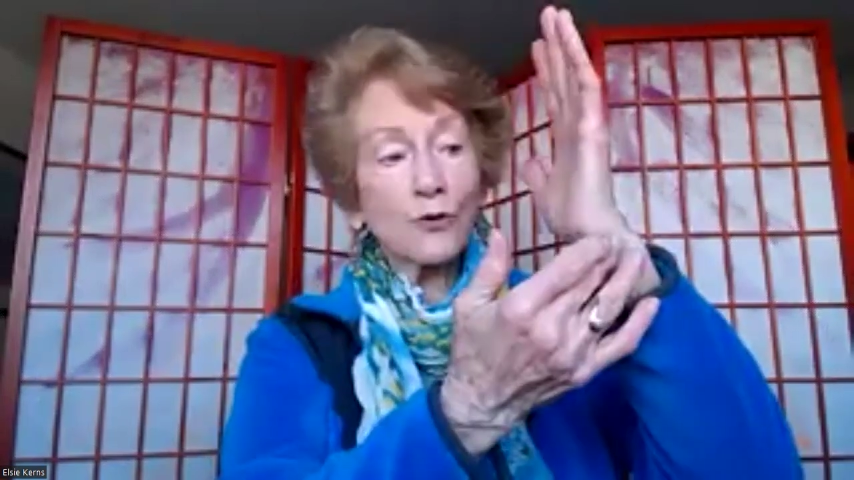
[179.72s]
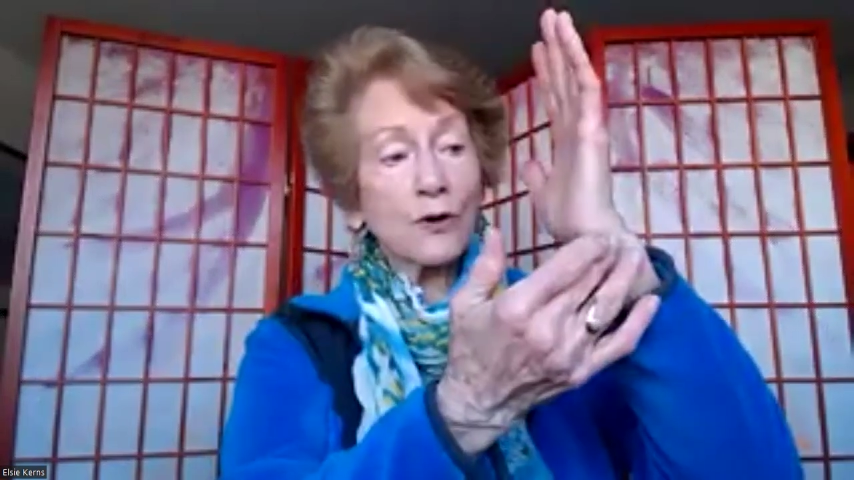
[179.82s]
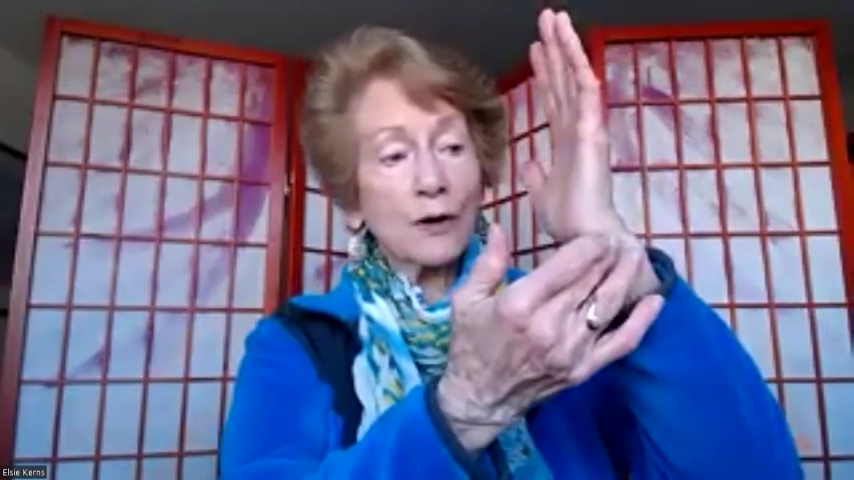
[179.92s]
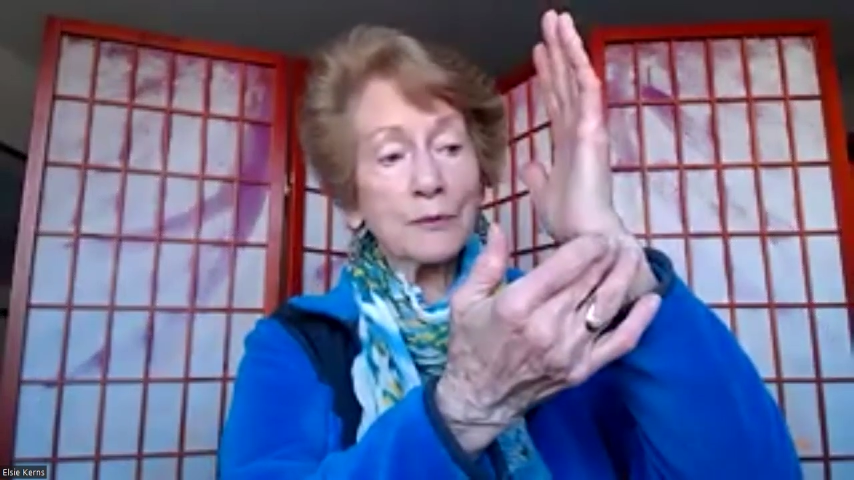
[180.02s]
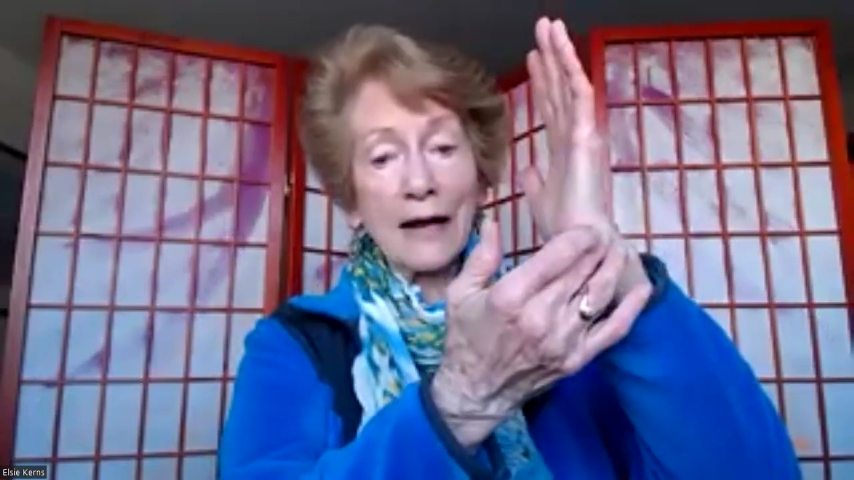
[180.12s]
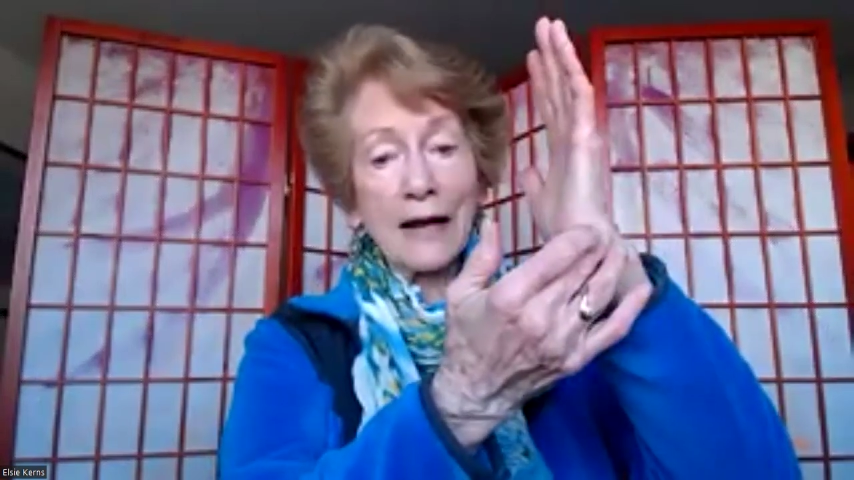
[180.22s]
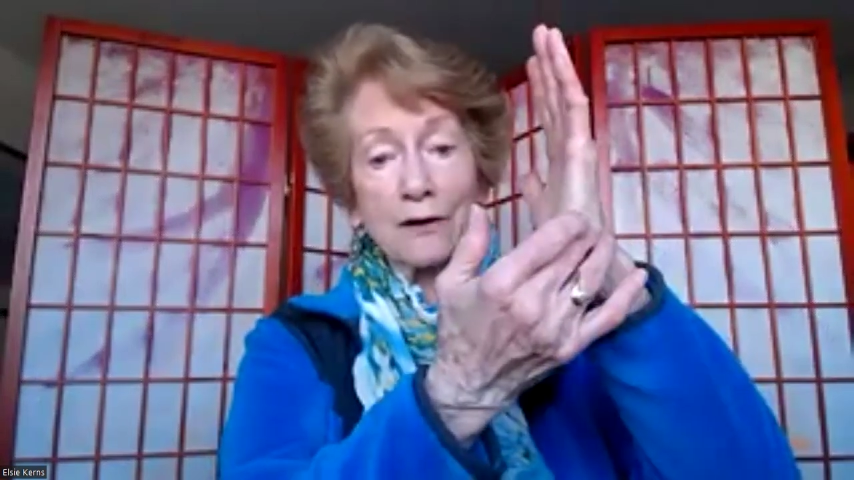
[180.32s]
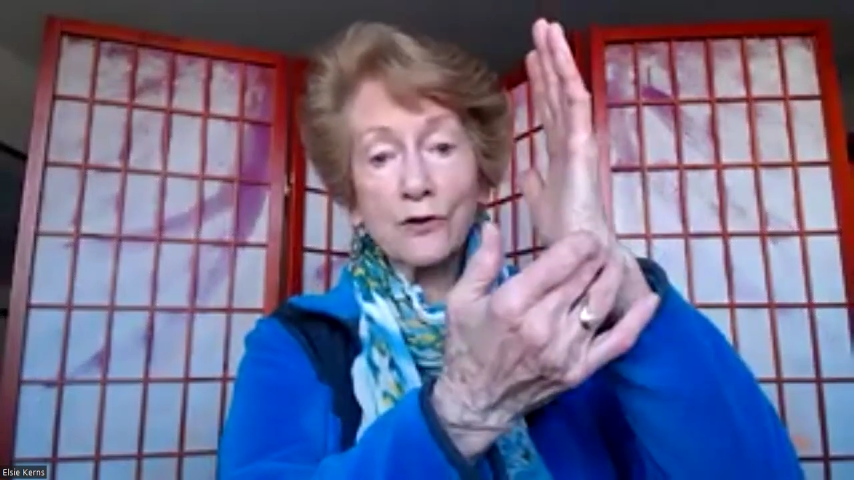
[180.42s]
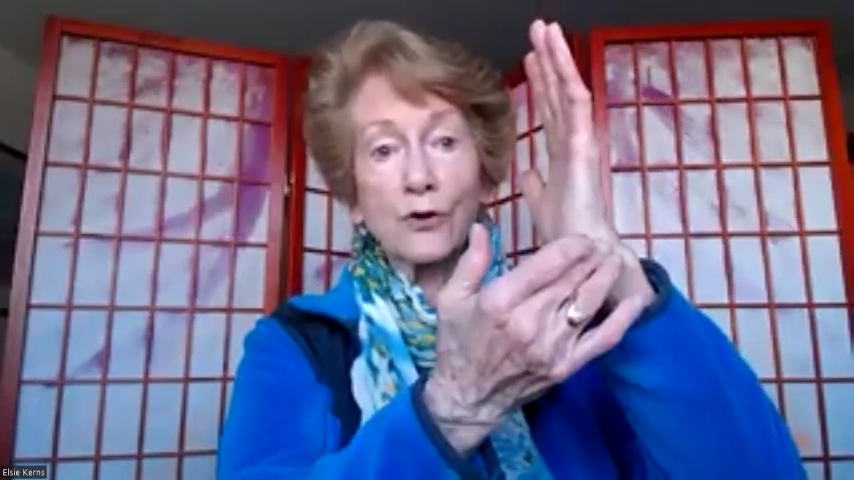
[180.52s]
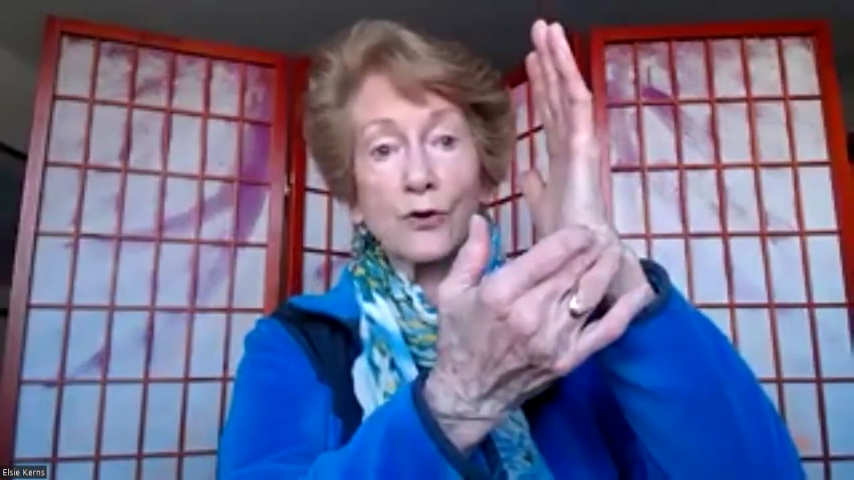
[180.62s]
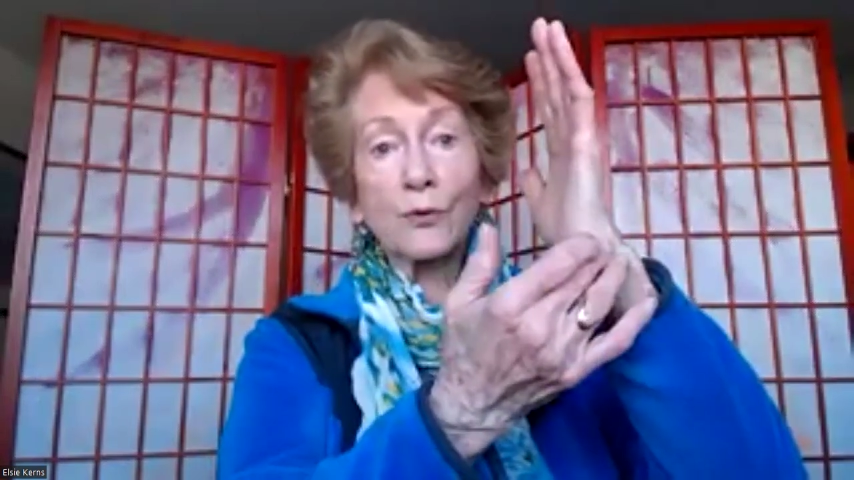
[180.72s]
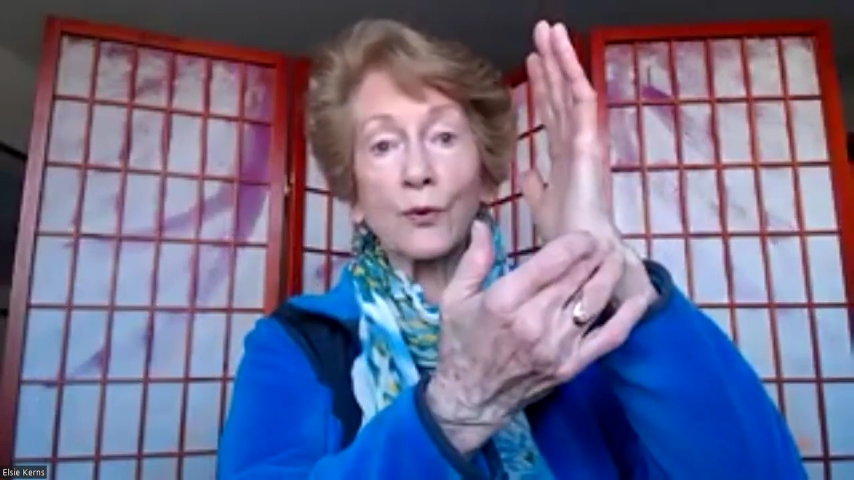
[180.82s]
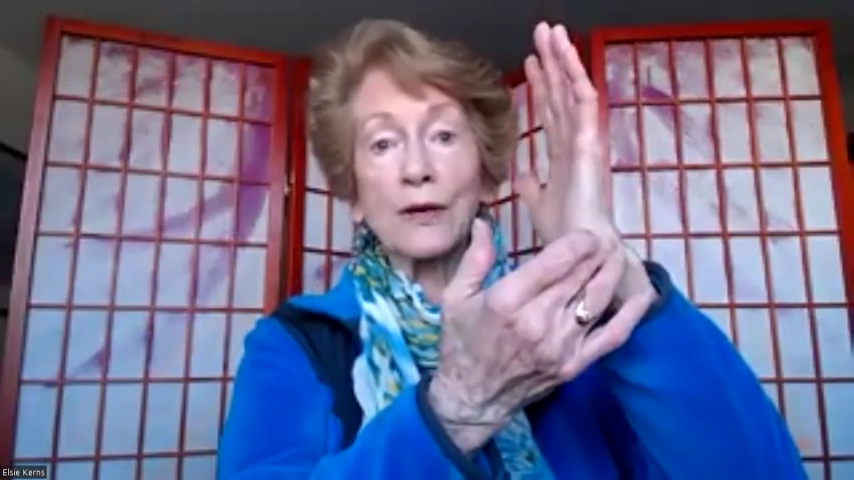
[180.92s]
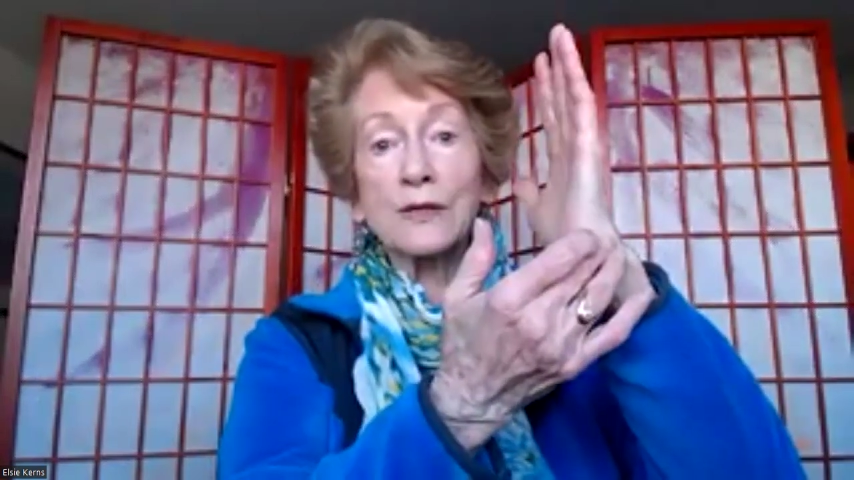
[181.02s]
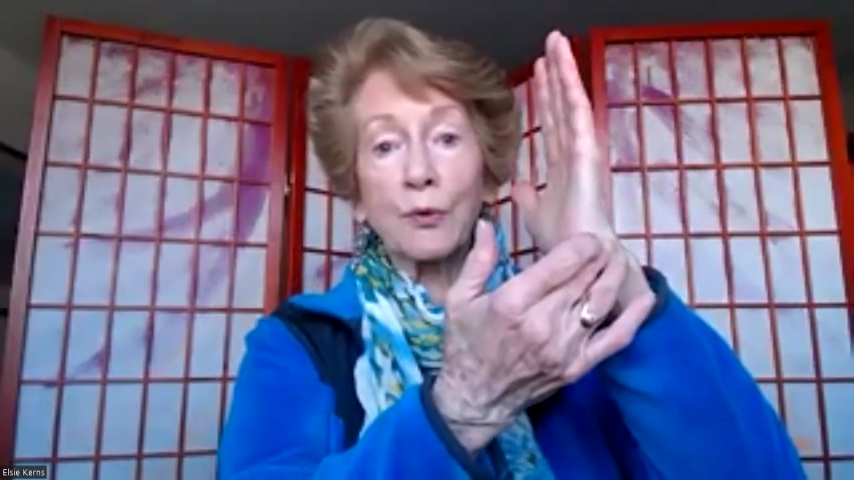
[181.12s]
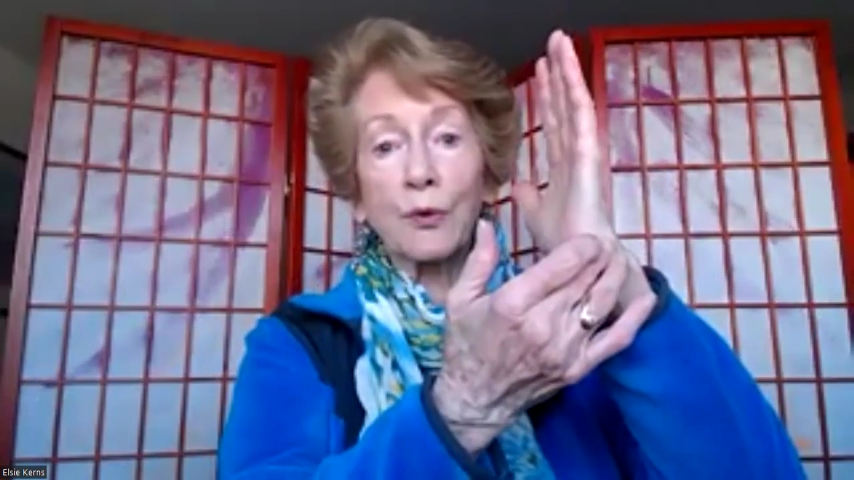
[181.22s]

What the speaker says: you come down to the wrist